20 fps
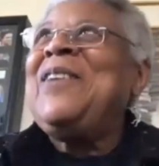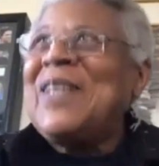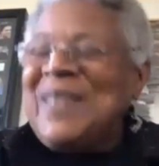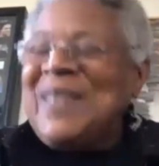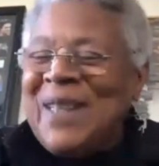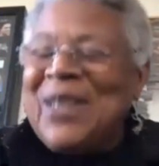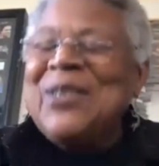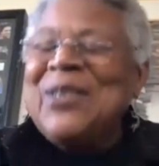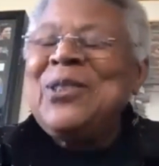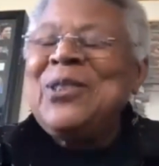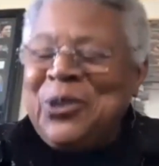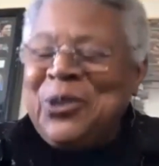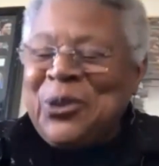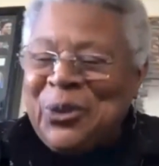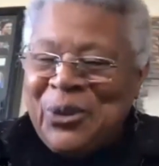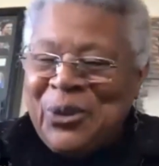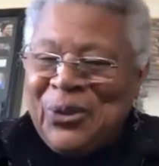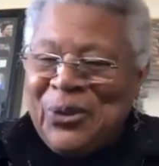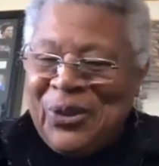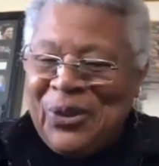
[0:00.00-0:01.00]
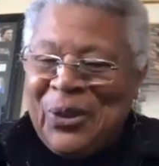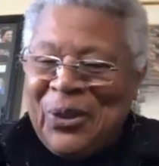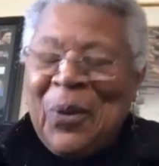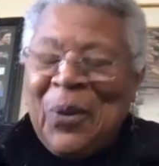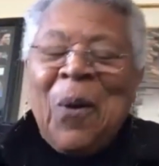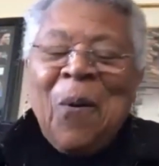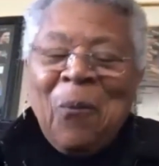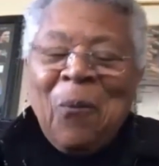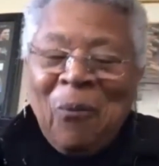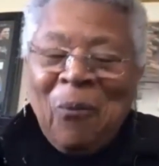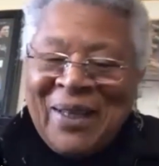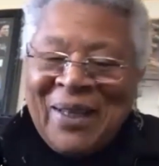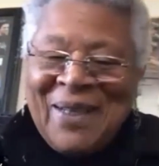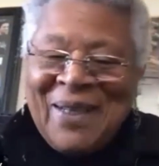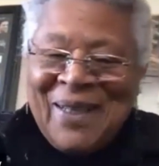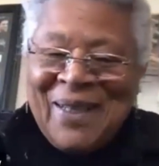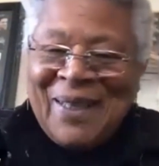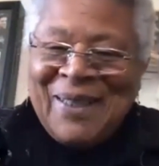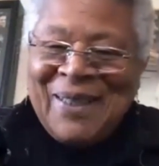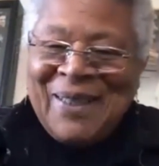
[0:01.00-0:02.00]
I tell the truth, why
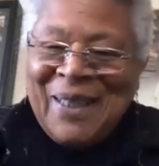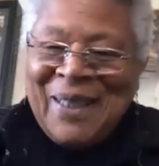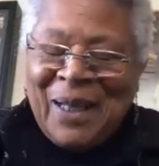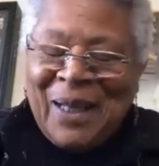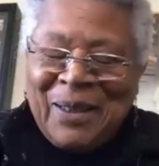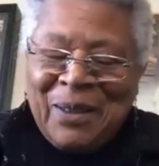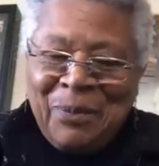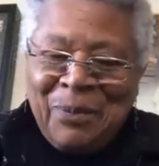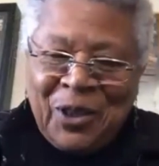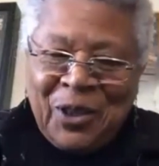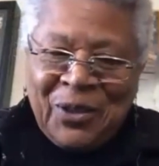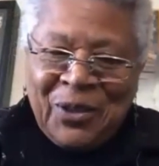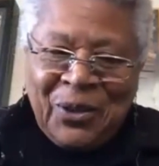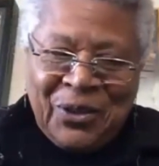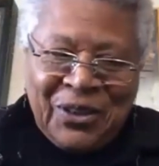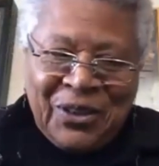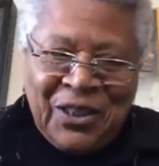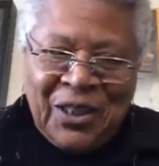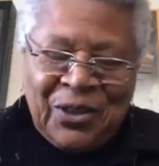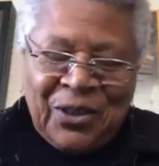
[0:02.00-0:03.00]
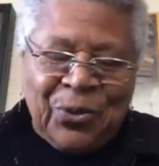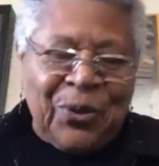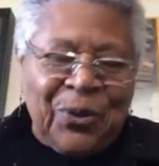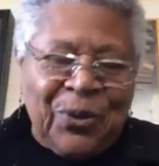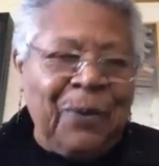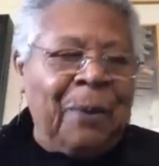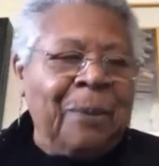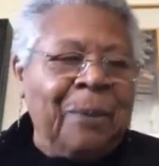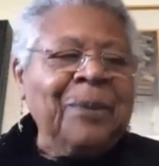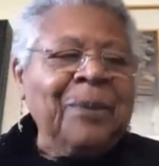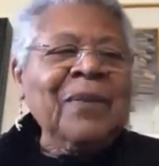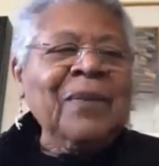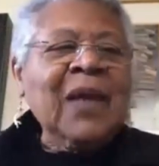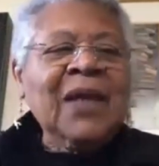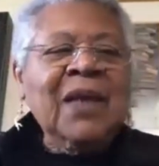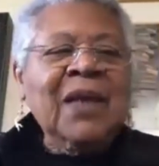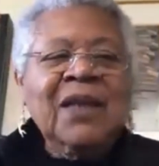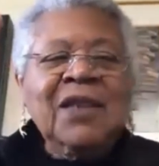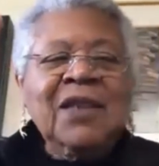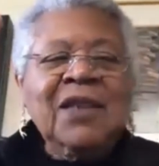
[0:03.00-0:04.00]
did I sign up to go to Central?
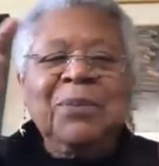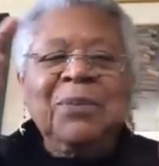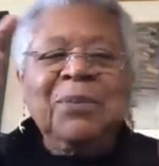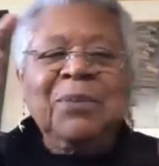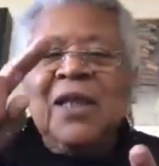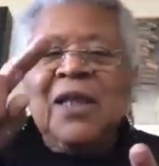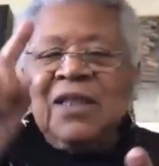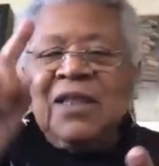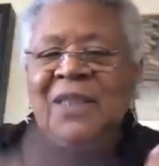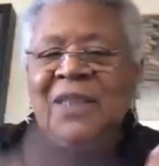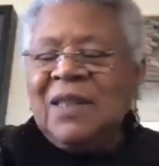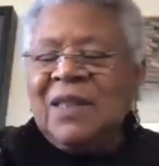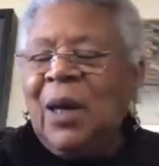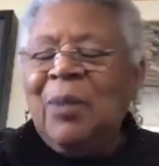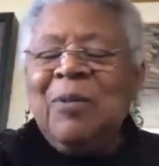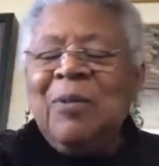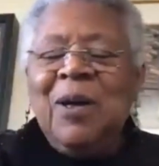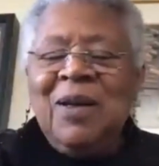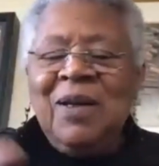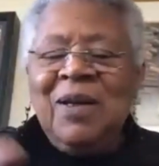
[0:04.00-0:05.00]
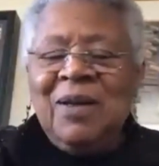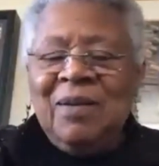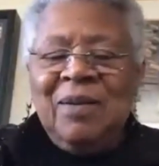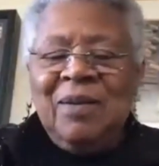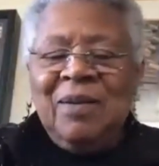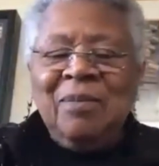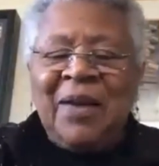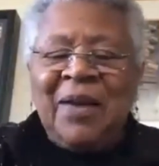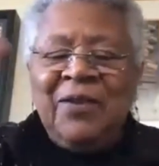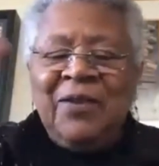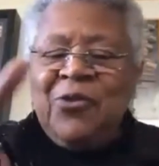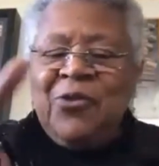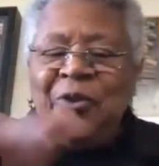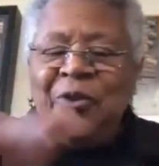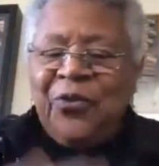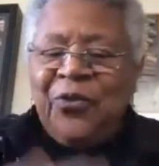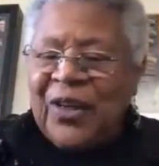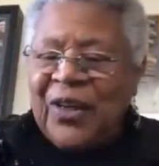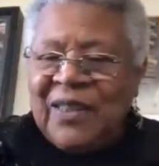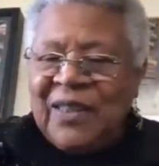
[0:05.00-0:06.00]
Is because Thelma, my two
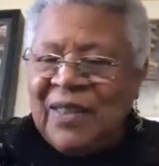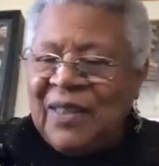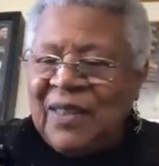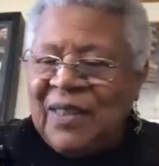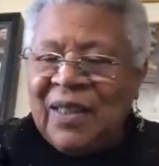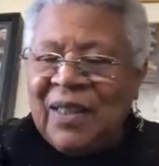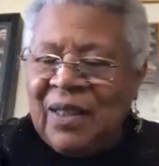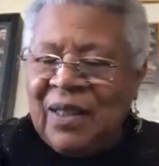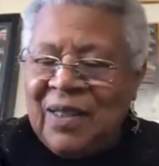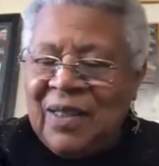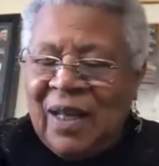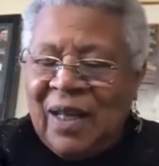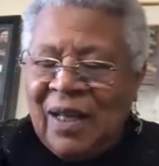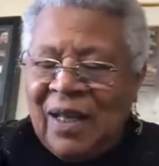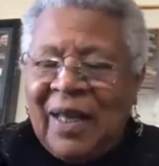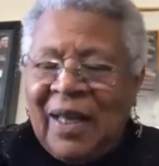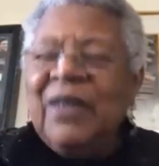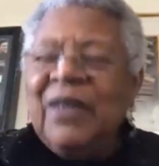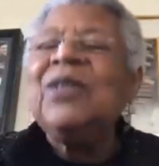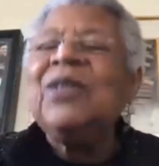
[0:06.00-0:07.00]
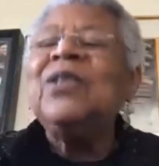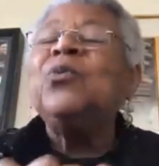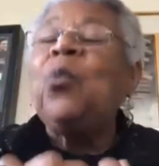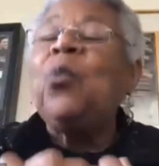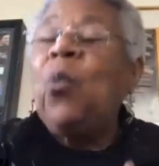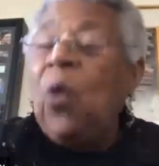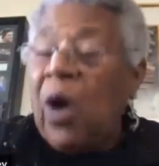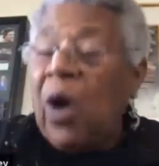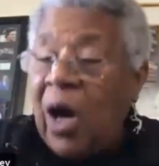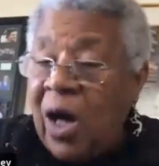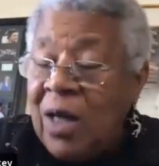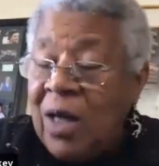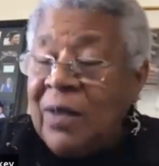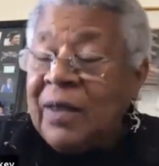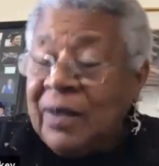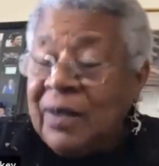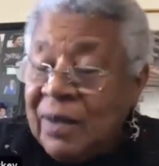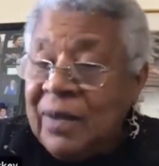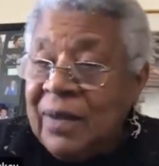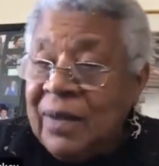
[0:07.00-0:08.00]
friends and I could walk
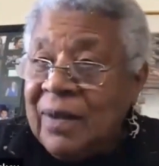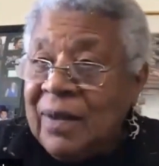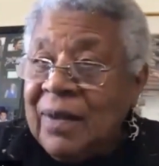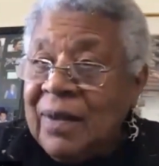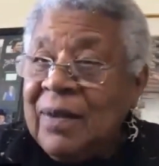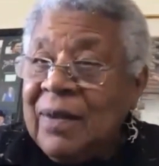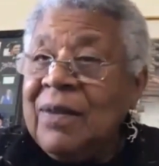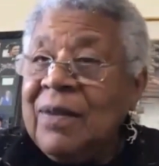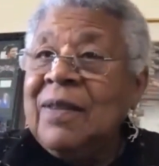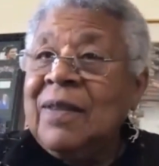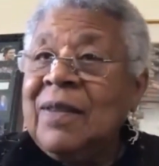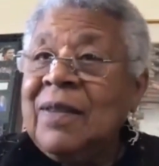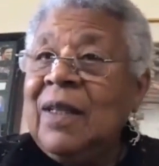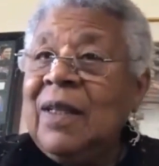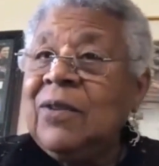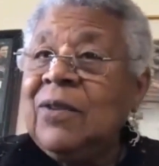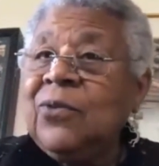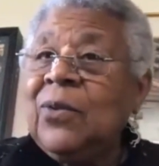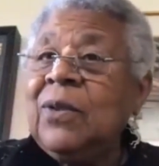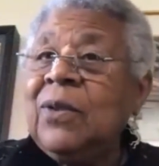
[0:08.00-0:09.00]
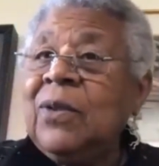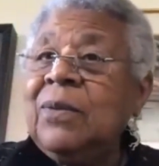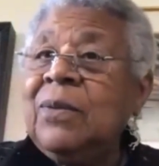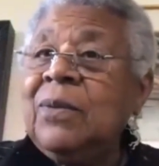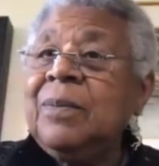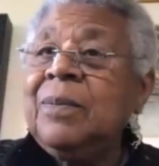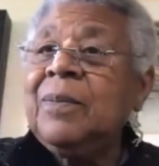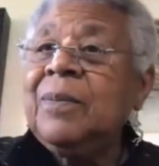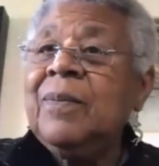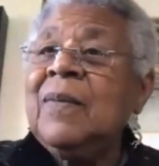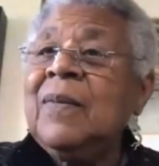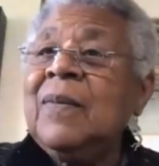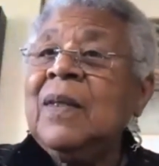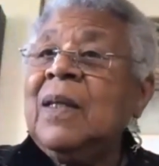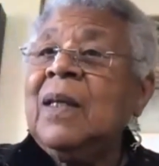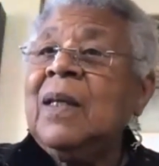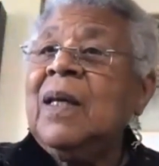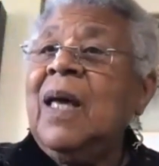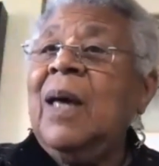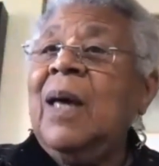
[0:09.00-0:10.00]
to Central
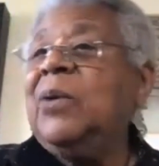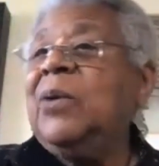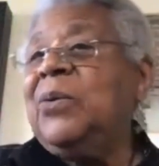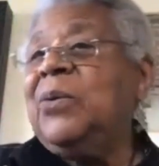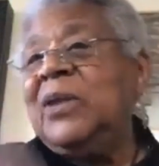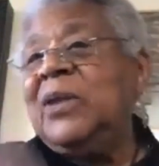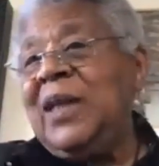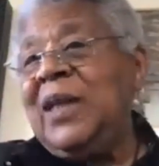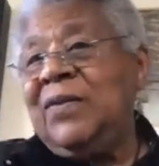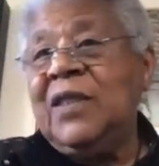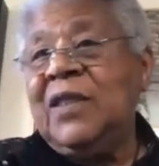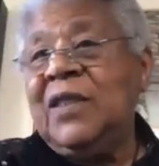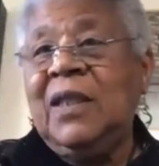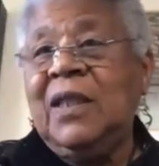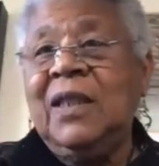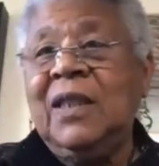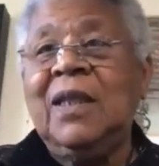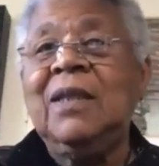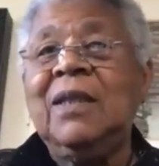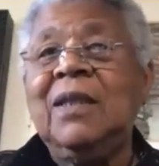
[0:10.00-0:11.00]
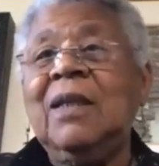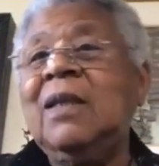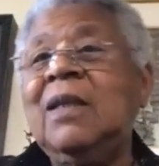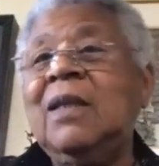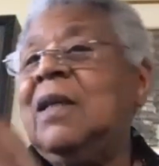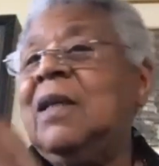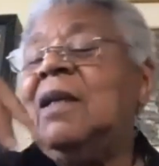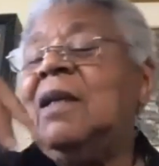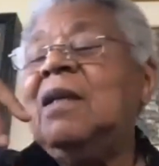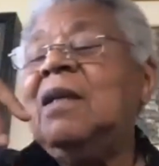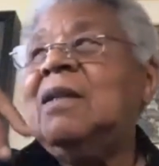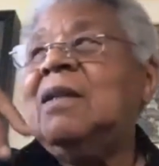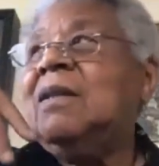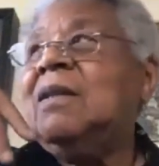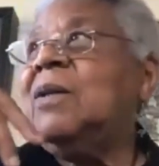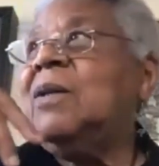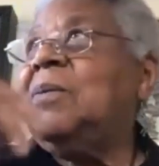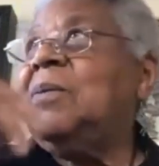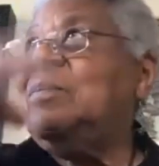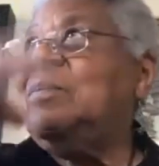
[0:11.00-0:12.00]
and we wouldn't have to take
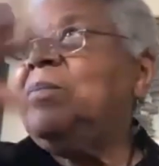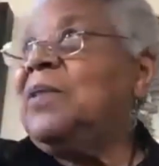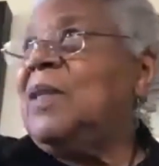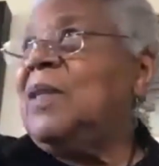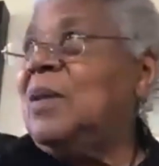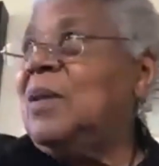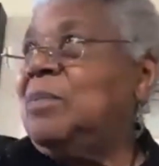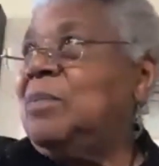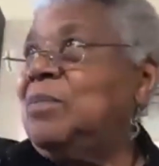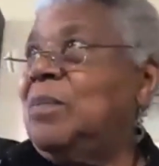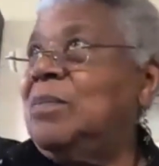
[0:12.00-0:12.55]
the the